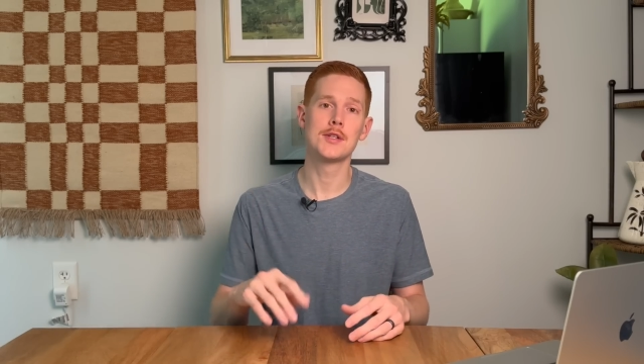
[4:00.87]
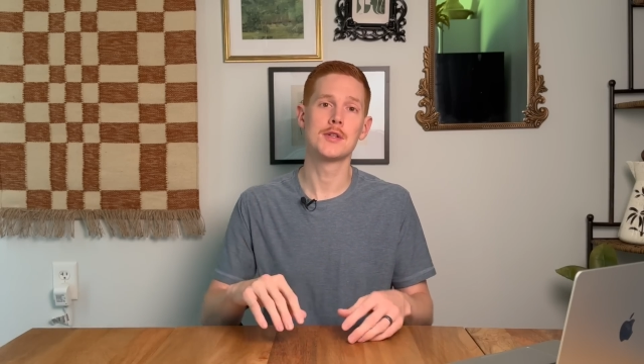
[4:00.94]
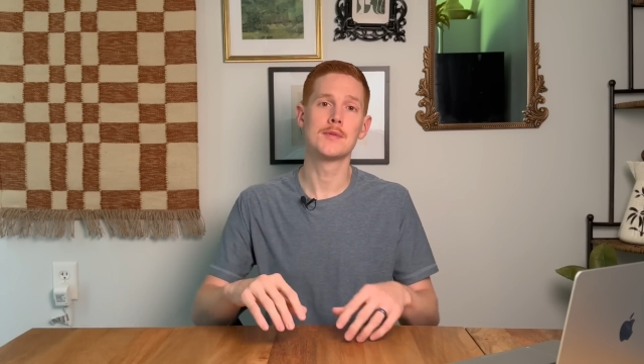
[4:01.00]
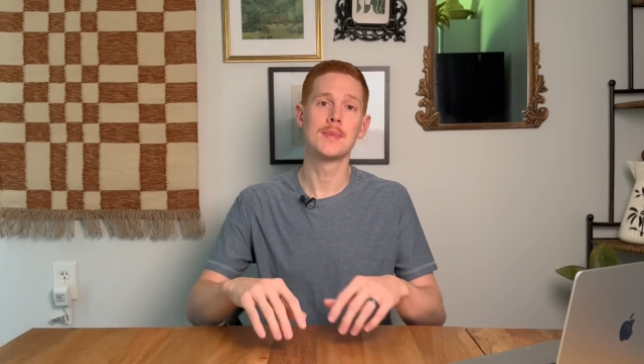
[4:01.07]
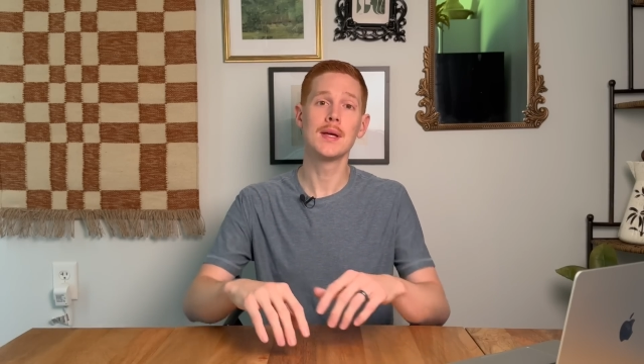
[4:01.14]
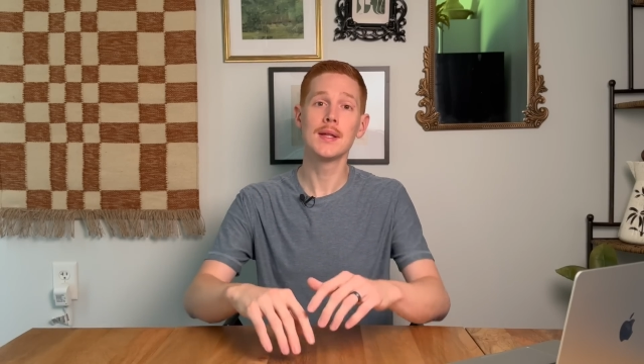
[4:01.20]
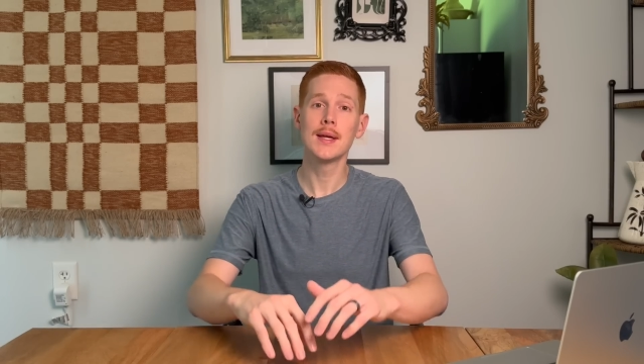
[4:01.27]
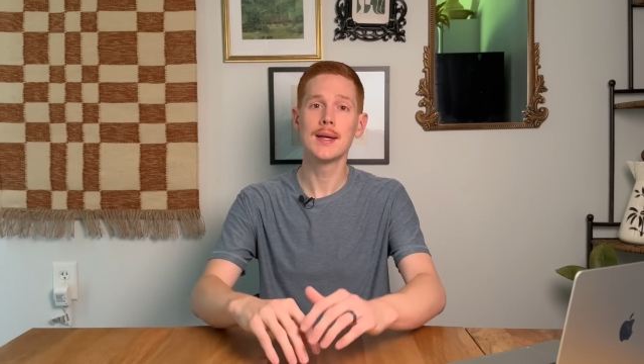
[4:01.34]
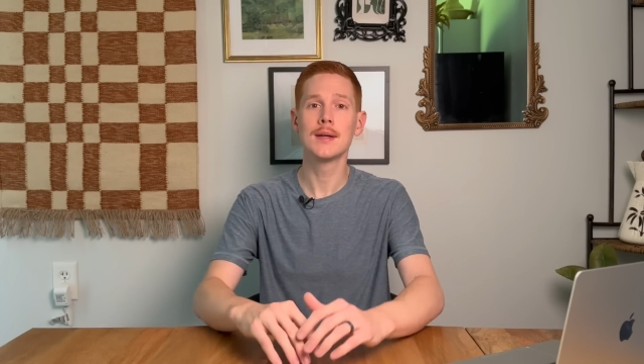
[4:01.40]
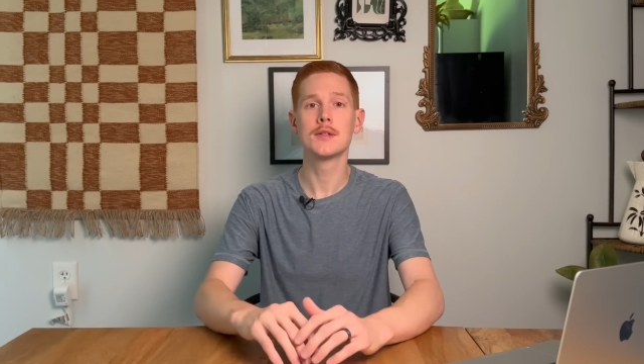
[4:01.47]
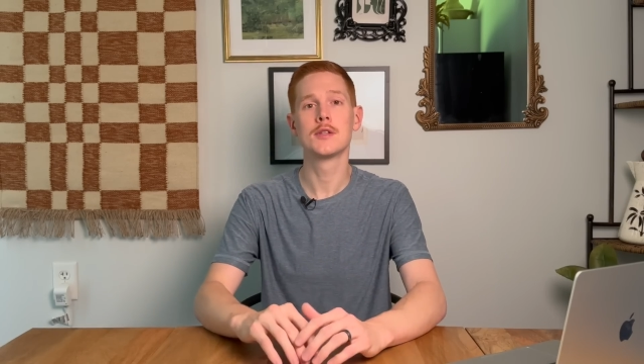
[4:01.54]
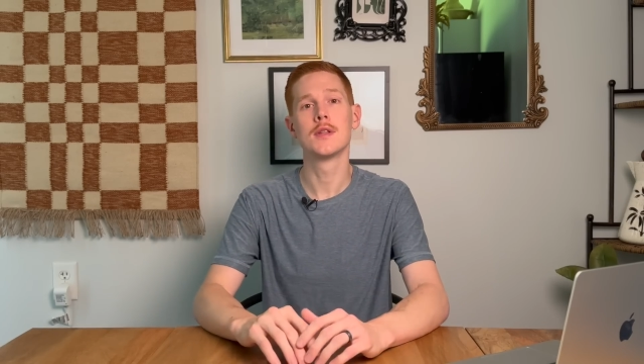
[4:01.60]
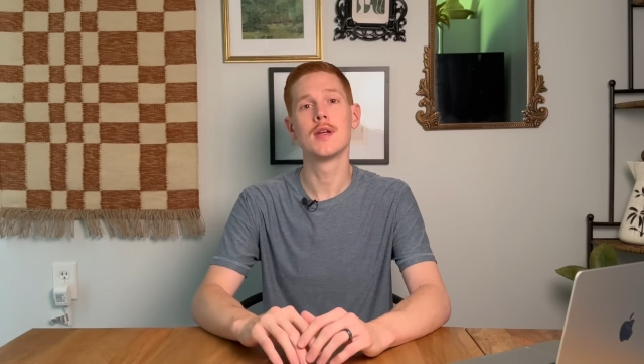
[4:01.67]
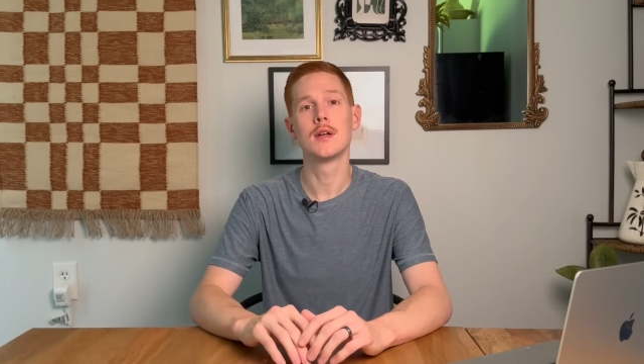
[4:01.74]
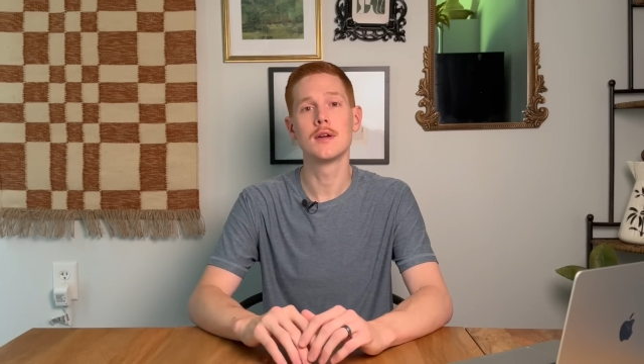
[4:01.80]
your billing
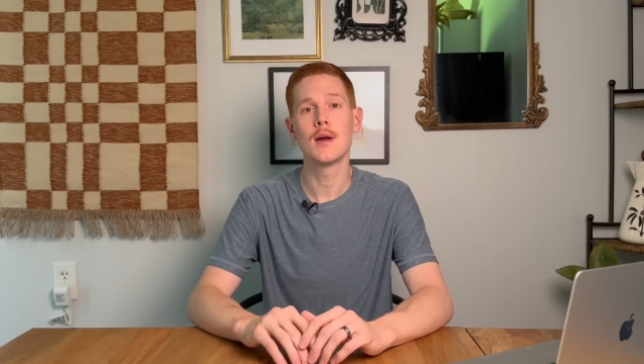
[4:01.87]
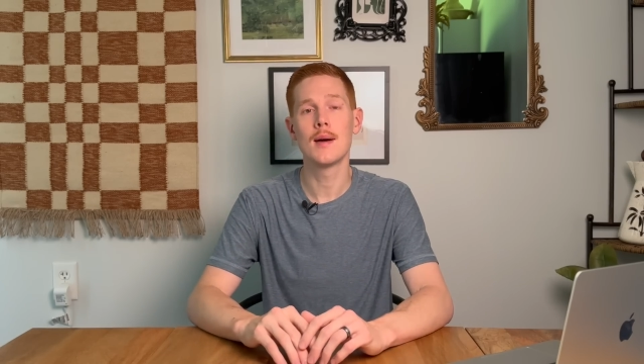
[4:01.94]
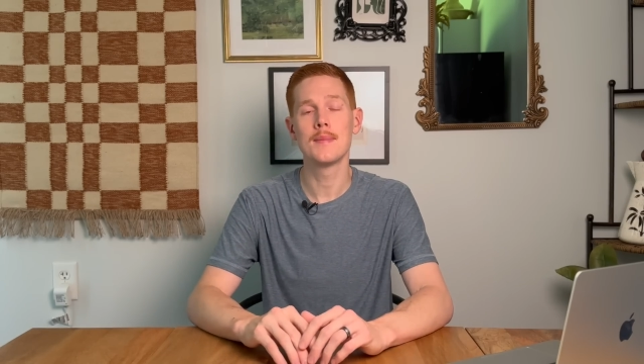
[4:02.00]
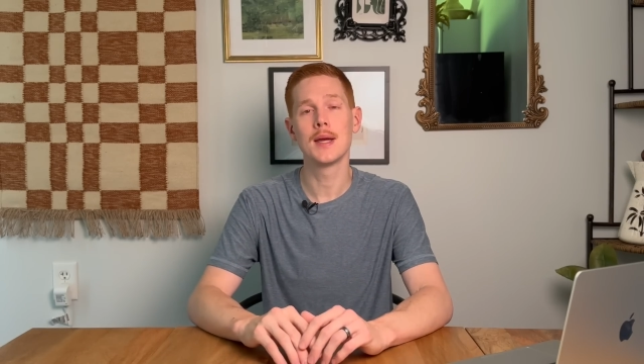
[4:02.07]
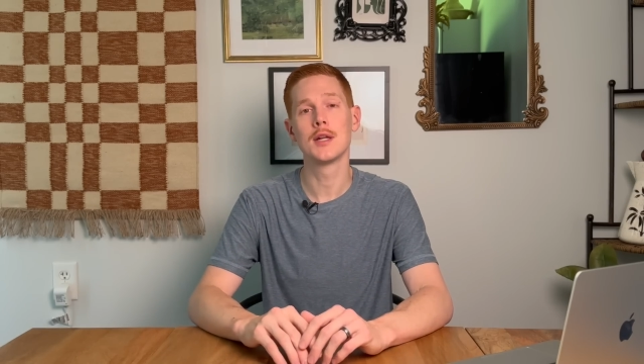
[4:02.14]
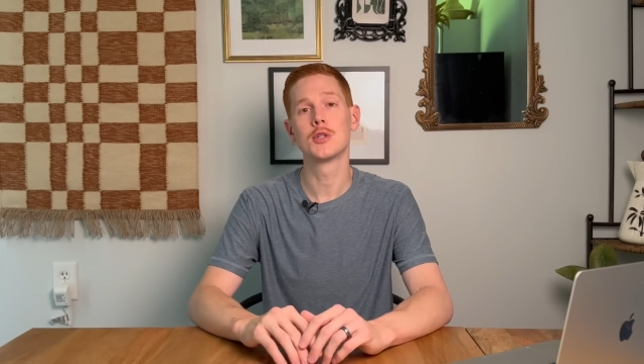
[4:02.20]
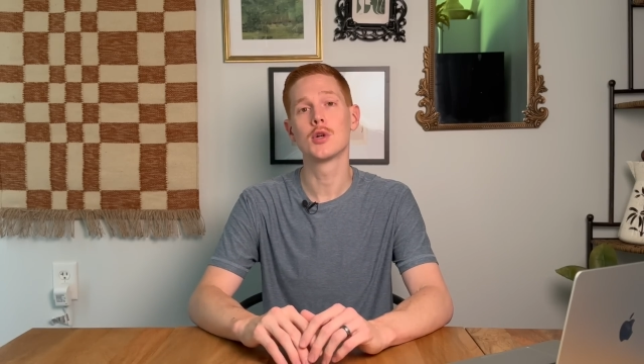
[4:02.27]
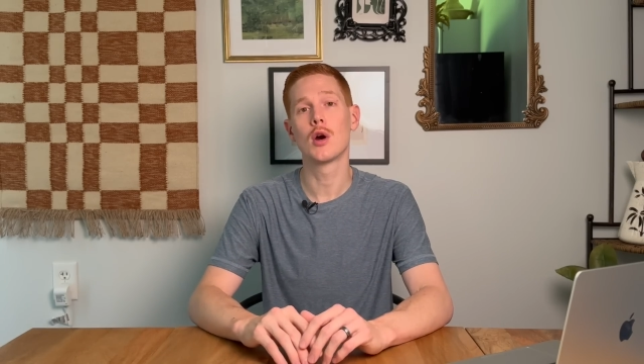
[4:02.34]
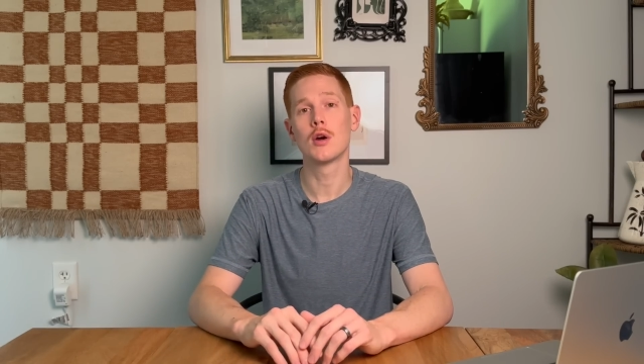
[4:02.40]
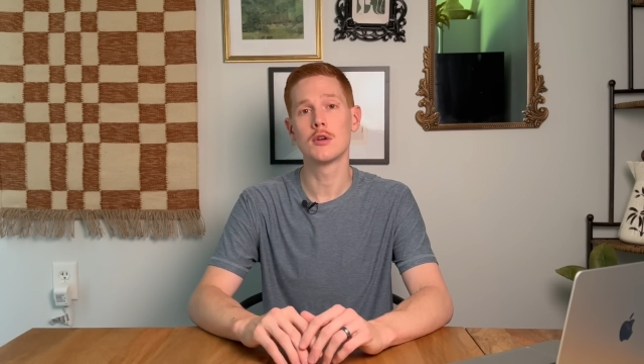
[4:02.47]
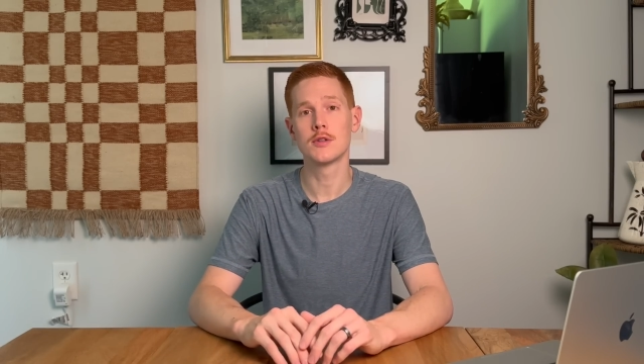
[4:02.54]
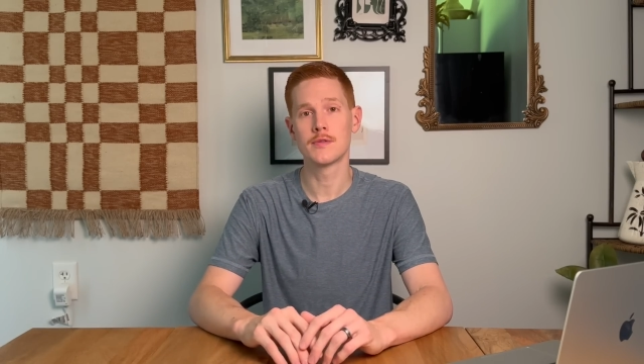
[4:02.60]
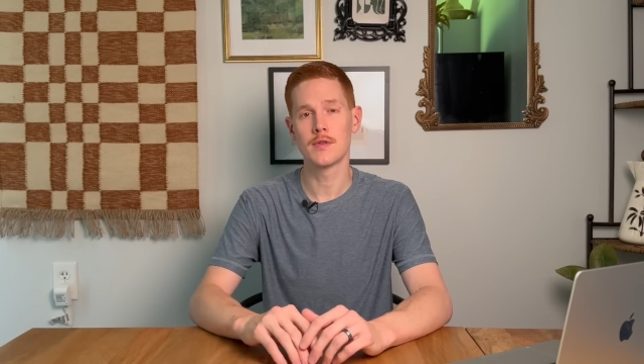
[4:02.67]
so that you're not being charged